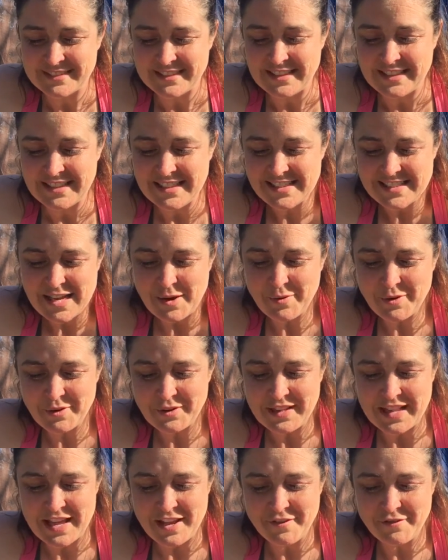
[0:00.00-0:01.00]
Is that what her
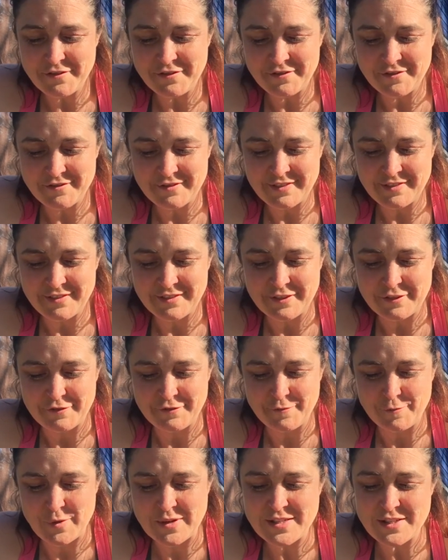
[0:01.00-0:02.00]
life
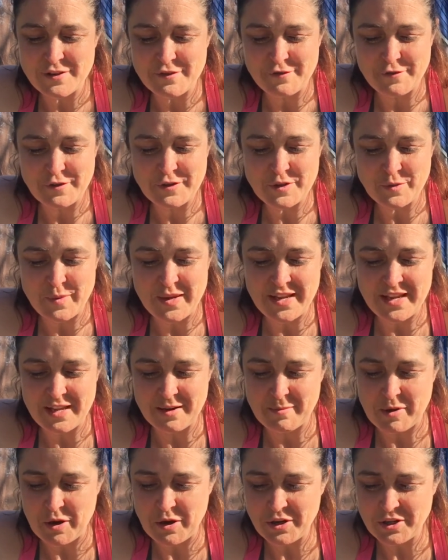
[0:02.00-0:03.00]
was the first week in
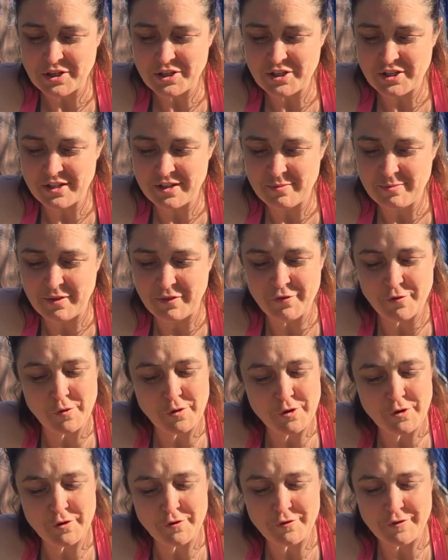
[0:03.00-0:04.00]
March, before
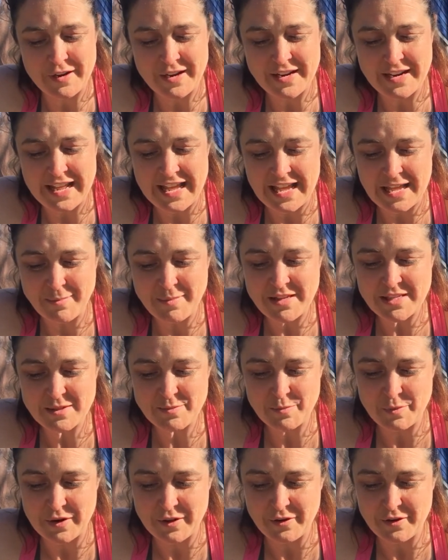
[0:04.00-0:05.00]
her friend Amy's
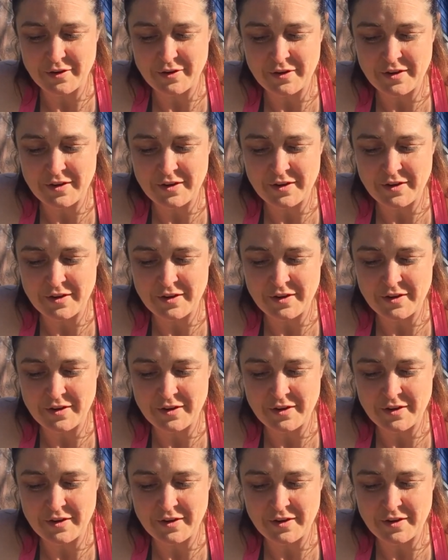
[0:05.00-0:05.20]
brother